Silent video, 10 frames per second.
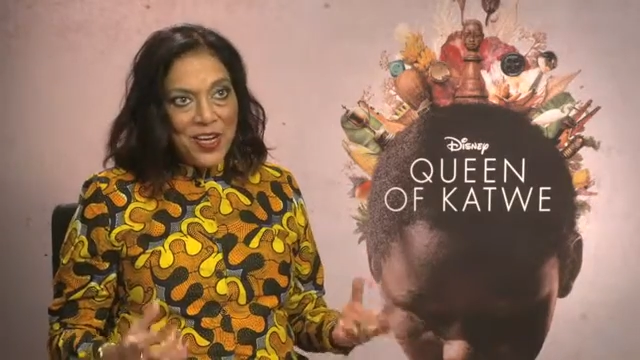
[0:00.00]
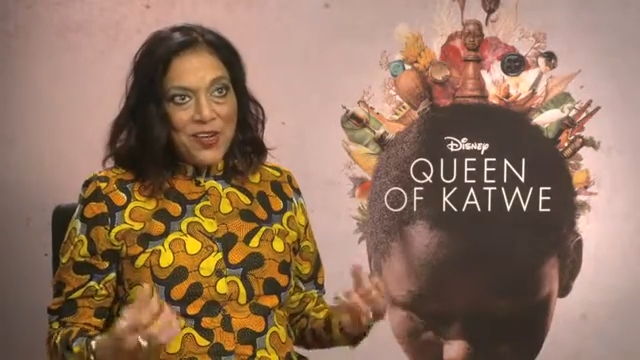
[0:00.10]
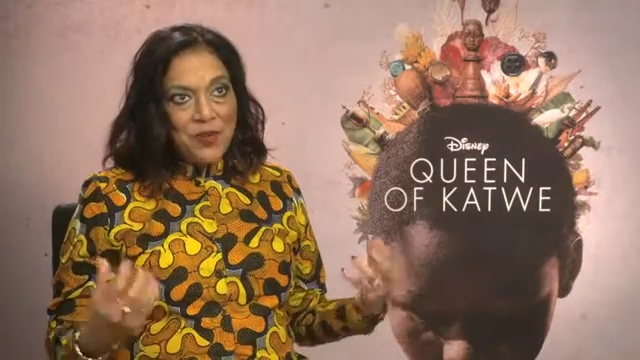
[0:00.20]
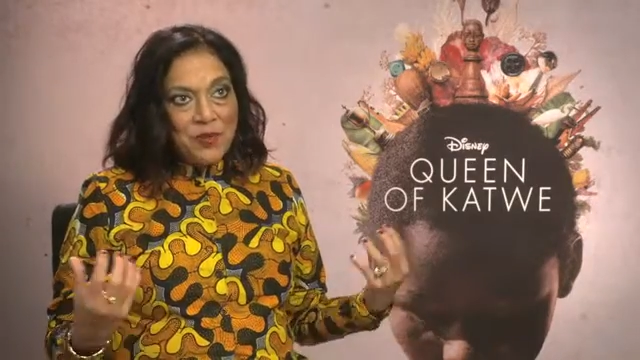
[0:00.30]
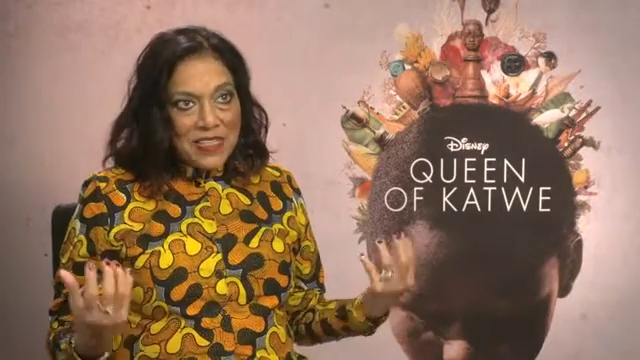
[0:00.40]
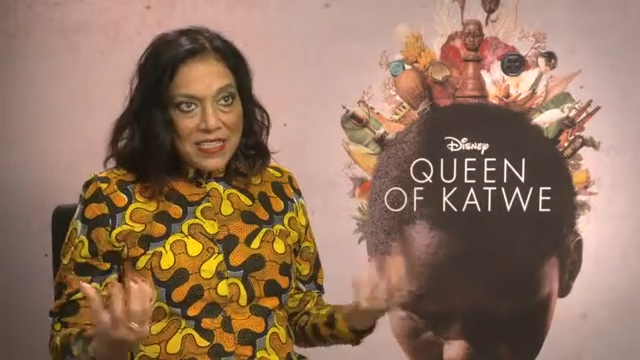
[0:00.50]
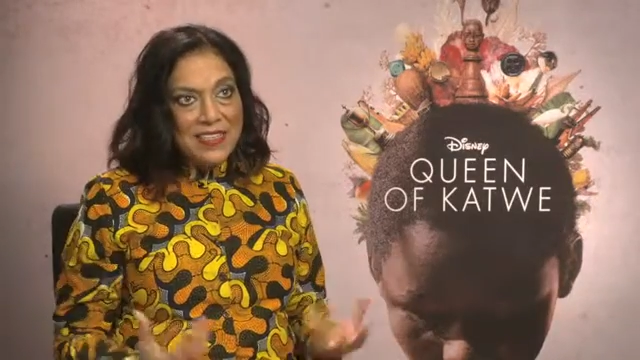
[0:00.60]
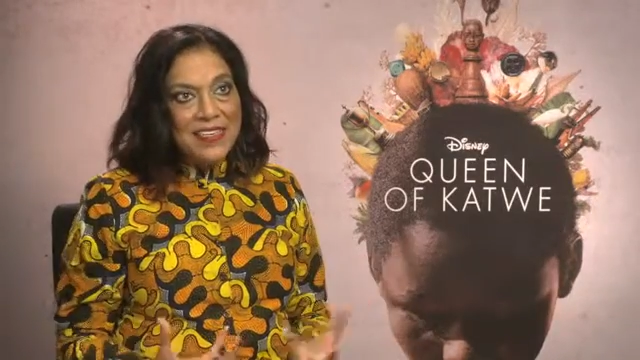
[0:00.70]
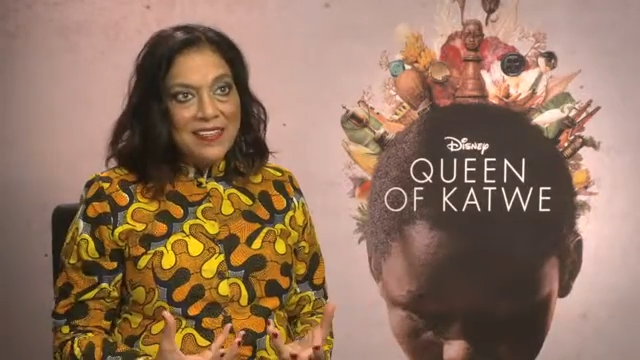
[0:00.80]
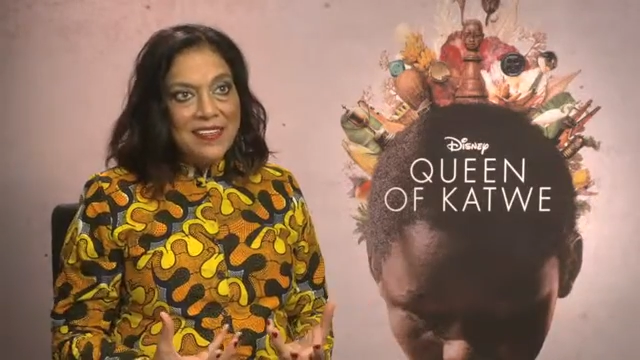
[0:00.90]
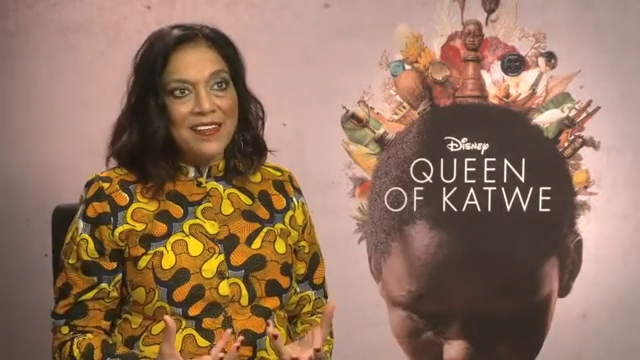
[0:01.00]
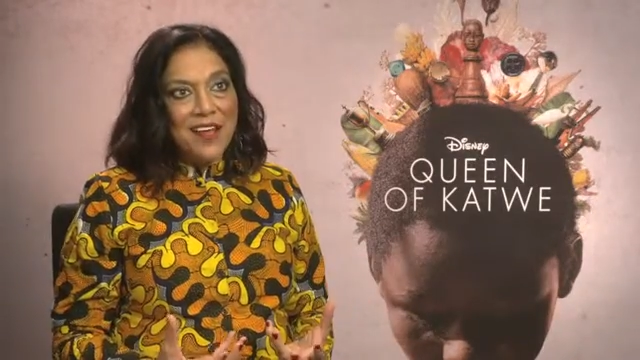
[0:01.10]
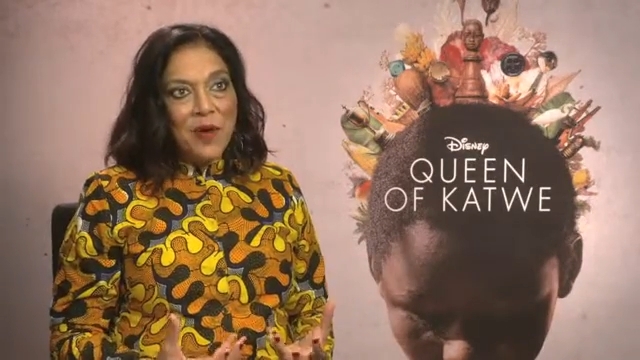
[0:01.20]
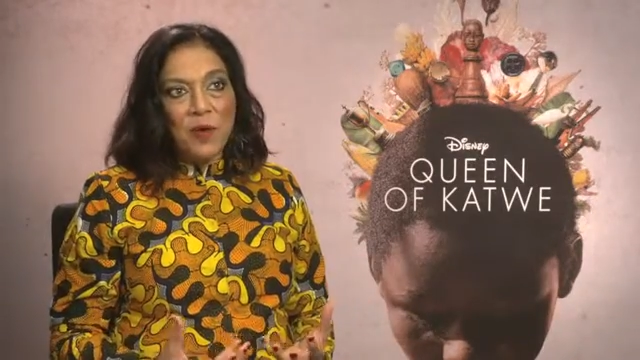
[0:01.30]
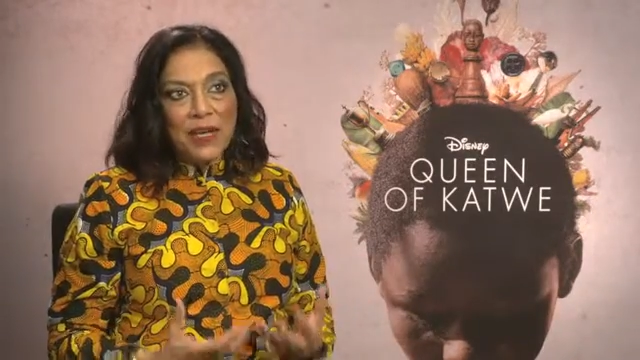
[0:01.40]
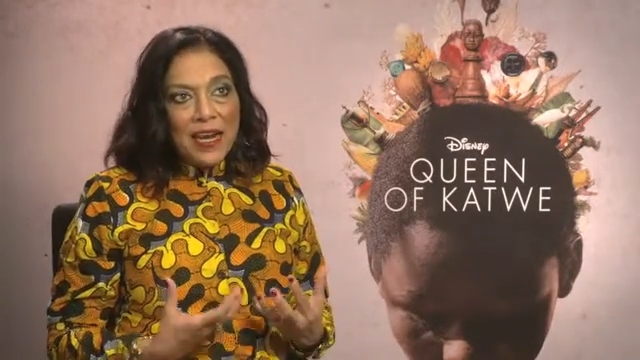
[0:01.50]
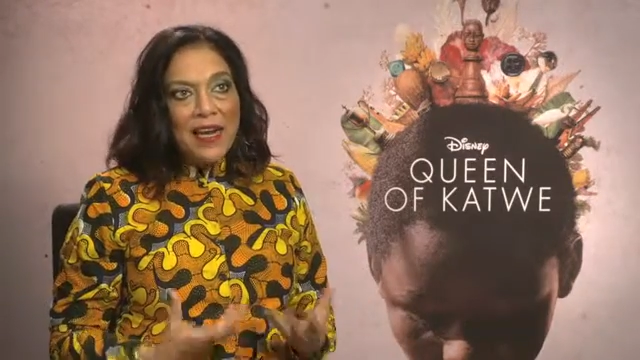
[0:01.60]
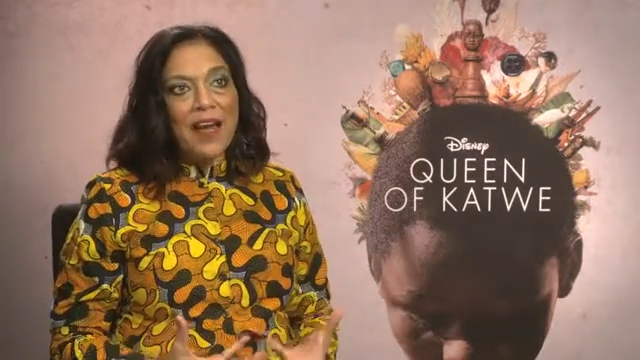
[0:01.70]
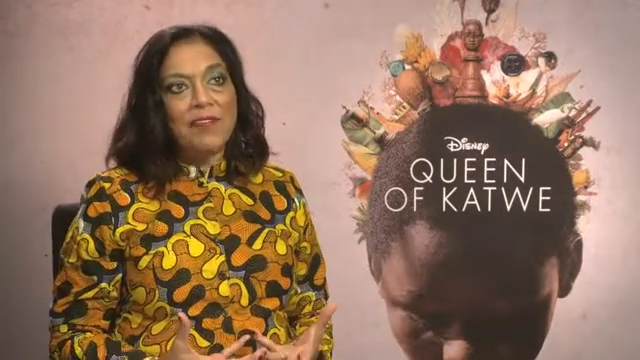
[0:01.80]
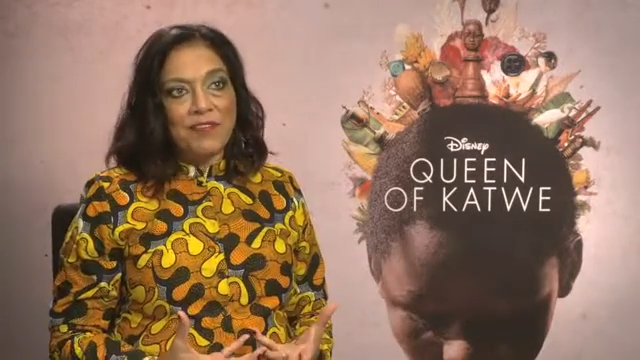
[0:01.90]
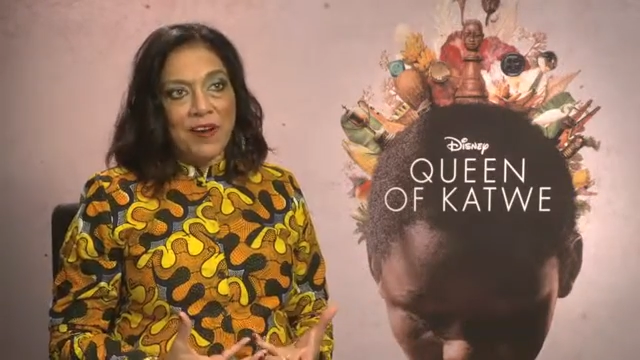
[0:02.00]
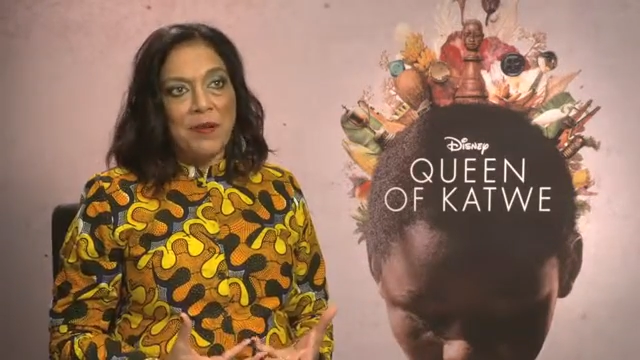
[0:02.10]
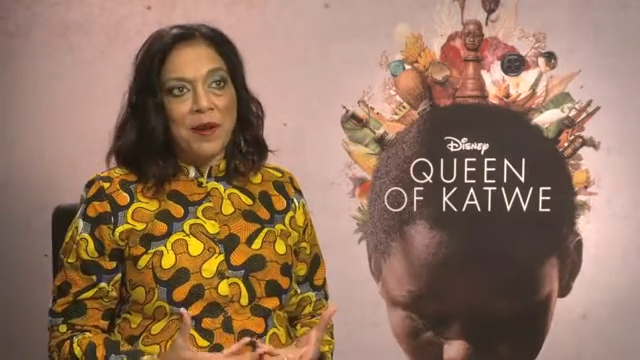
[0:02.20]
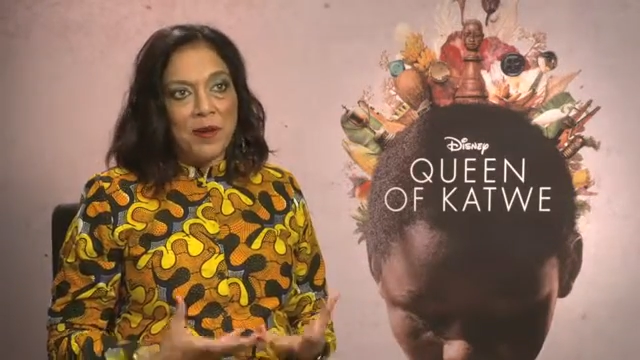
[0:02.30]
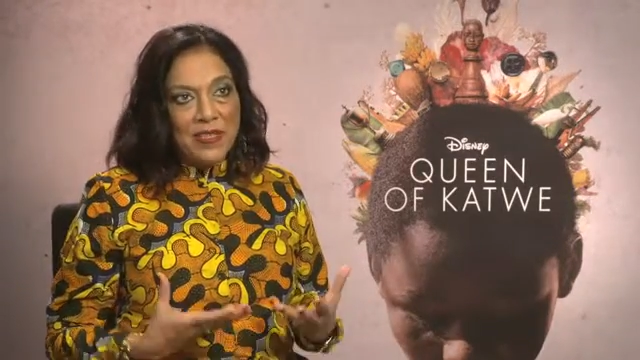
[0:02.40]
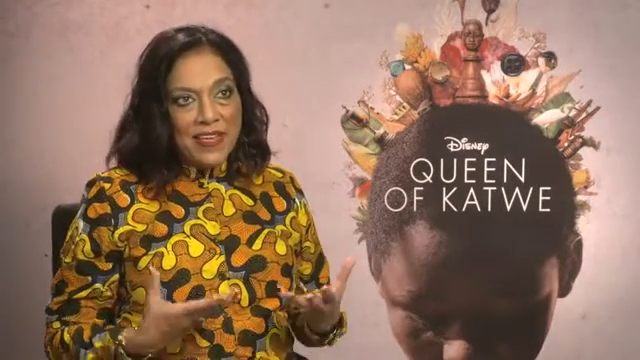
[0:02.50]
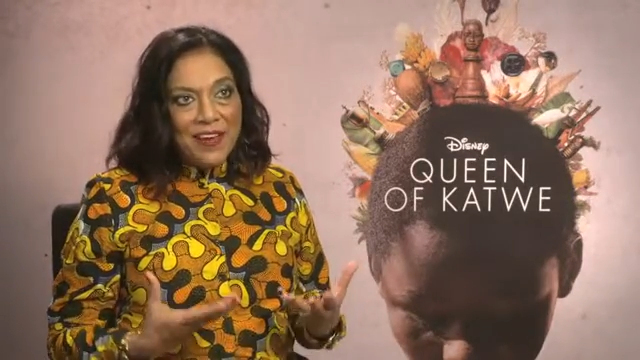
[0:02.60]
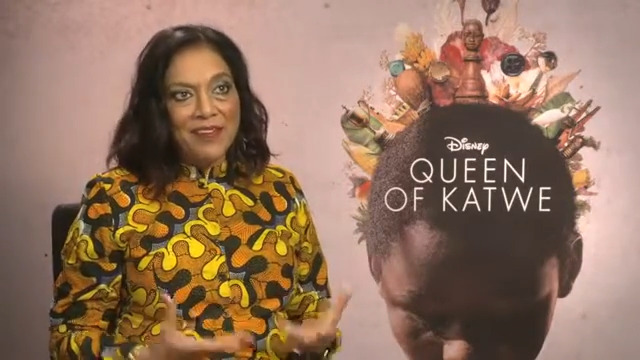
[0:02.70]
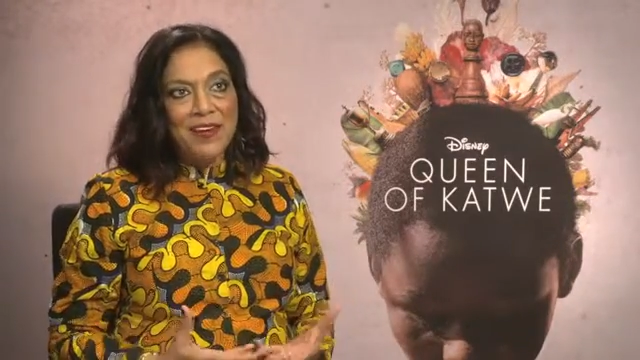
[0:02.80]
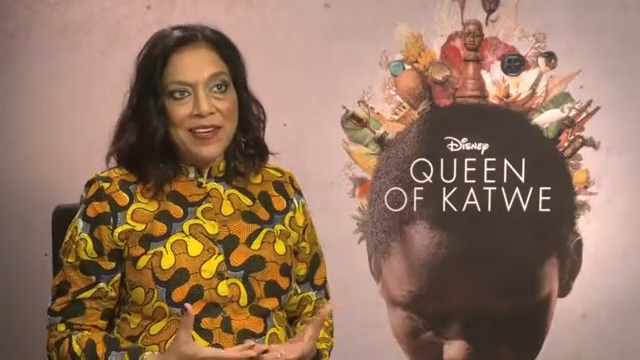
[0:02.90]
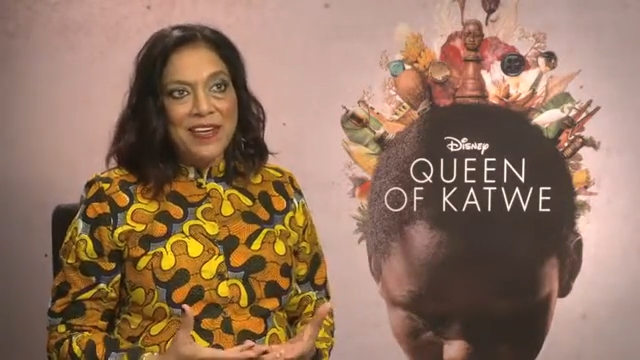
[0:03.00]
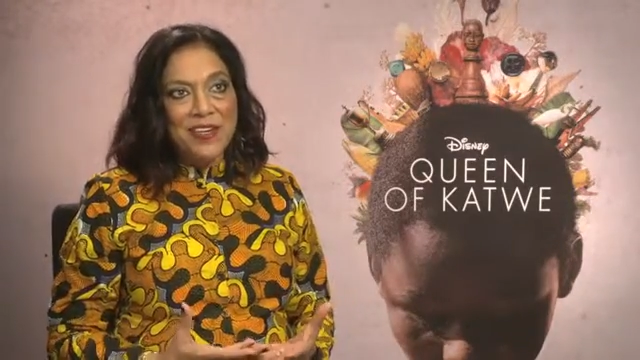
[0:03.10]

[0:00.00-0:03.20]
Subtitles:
to distill what I love about the everyday